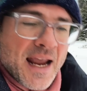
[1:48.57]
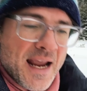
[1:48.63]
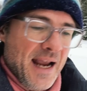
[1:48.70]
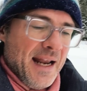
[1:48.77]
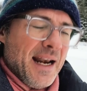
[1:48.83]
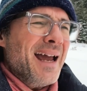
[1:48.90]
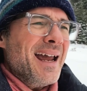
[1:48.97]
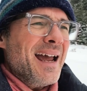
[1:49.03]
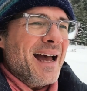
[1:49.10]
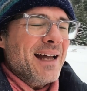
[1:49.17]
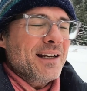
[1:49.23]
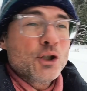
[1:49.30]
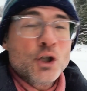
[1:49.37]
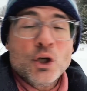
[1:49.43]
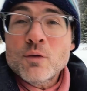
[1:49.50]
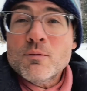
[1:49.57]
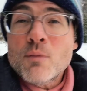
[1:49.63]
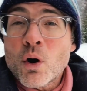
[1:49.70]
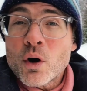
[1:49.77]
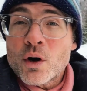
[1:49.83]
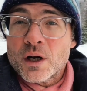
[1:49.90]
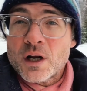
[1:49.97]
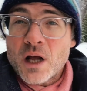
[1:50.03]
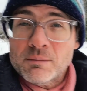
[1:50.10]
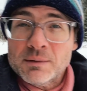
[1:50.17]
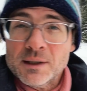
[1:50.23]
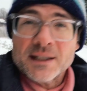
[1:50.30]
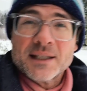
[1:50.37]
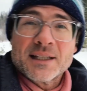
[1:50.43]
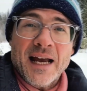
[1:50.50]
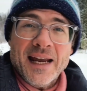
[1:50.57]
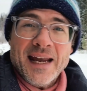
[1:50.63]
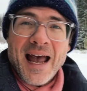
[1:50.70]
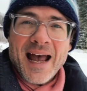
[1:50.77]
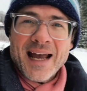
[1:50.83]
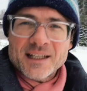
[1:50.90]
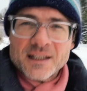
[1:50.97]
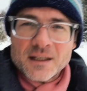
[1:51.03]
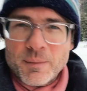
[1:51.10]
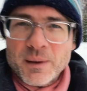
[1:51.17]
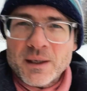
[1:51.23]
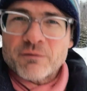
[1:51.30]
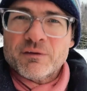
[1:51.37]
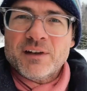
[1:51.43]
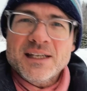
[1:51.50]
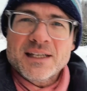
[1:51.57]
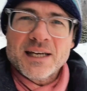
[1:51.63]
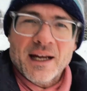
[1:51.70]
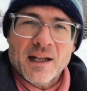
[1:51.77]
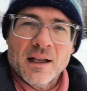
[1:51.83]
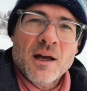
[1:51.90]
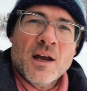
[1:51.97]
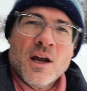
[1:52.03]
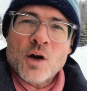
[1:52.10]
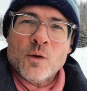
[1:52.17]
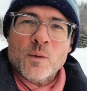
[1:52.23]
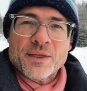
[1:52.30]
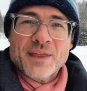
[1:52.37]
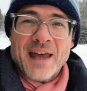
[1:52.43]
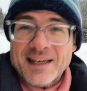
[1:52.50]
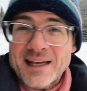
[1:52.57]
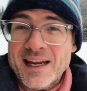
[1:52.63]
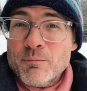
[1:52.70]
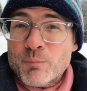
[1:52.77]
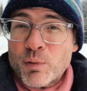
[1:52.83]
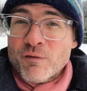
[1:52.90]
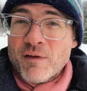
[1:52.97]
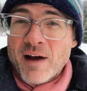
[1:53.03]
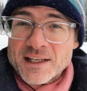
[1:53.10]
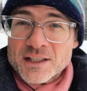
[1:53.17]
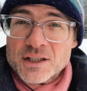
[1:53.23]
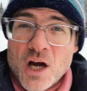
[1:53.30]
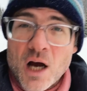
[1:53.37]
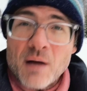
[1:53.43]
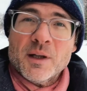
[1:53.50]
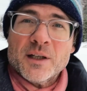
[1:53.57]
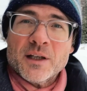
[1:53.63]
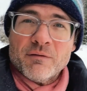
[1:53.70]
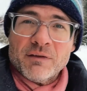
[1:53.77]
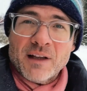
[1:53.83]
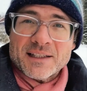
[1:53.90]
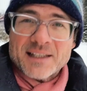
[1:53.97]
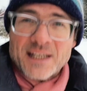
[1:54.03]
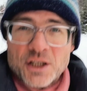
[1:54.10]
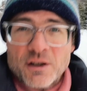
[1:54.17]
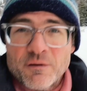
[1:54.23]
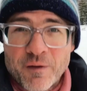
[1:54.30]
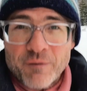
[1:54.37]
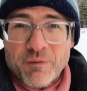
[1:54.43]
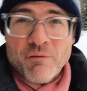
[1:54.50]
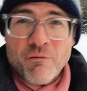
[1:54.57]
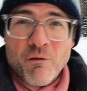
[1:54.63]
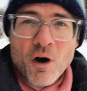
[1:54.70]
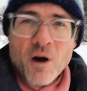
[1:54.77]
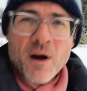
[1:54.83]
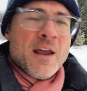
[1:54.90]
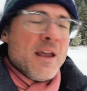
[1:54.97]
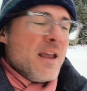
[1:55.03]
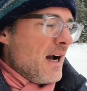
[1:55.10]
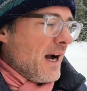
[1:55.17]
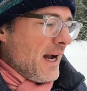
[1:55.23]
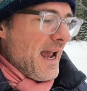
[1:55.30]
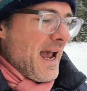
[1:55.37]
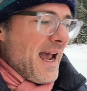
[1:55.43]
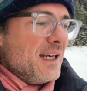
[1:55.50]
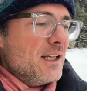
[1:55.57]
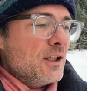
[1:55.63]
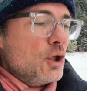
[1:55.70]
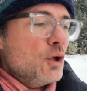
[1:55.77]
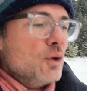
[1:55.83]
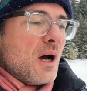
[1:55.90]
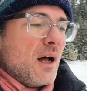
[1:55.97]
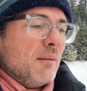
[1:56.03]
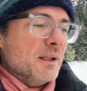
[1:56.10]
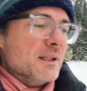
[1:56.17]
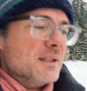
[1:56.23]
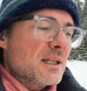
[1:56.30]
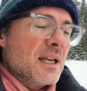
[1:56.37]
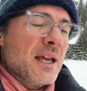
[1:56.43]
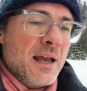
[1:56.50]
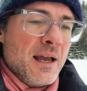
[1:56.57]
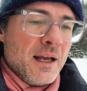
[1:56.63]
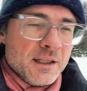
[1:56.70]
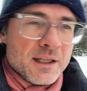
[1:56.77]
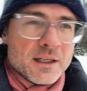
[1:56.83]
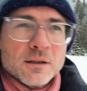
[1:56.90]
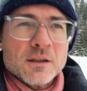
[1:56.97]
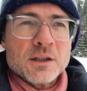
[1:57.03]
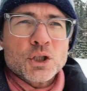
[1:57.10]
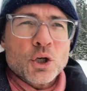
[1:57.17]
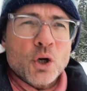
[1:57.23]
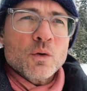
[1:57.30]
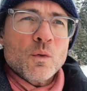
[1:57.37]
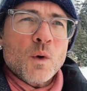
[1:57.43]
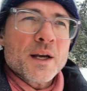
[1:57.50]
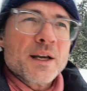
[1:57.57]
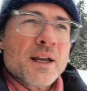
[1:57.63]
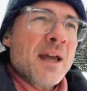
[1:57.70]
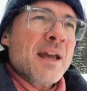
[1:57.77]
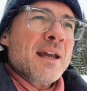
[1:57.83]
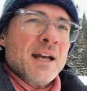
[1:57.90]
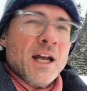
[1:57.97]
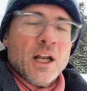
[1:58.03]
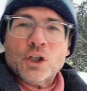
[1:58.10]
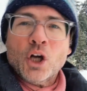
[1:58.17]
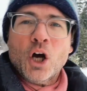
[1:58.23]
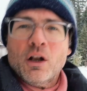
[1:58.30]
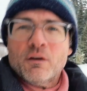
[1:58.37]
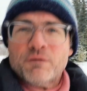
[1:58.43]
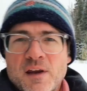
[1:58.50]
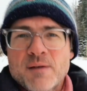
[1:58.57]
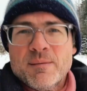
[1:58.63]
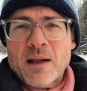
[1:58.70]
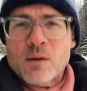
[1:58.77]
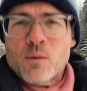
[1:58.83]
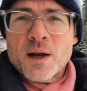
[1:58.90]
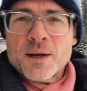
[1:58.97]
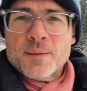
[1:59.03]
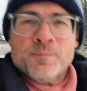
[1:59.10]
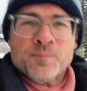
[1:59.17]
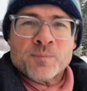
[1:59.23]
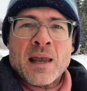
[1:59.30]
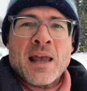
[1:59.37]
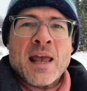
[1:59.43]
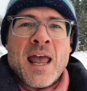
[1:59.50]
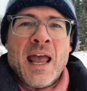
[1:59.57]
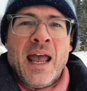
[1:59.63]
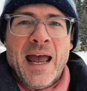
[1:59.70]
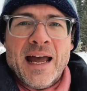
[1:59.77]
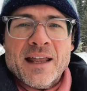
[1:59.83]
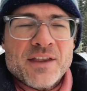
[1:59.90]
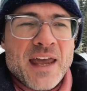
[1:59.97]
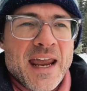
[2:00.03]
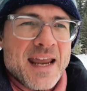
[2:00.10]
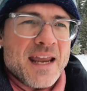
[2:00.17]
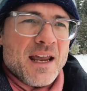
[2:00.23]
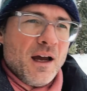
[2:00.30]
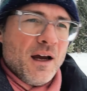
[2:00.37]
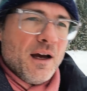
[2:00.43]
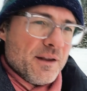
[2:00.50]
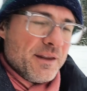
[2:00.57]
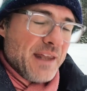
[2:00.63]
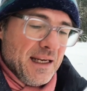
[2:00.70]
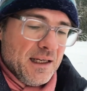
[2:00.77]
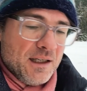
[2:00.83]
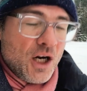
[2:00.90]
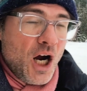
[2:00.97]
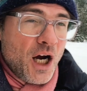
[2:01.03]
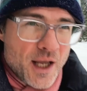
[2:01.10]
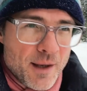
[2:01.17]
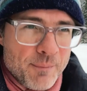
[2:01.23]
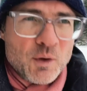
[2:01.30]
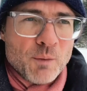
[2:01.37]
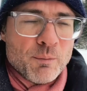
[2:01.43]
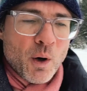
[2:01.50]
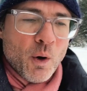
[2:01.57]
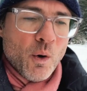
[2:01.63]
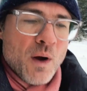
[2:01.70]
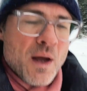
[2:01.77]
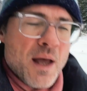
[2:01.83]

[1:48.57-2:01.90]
and I had two more goblins. I added a bit of detail with that improvised goblin of session 54. I added two goblins, a little short one, a tall female one, and they caught up to Bô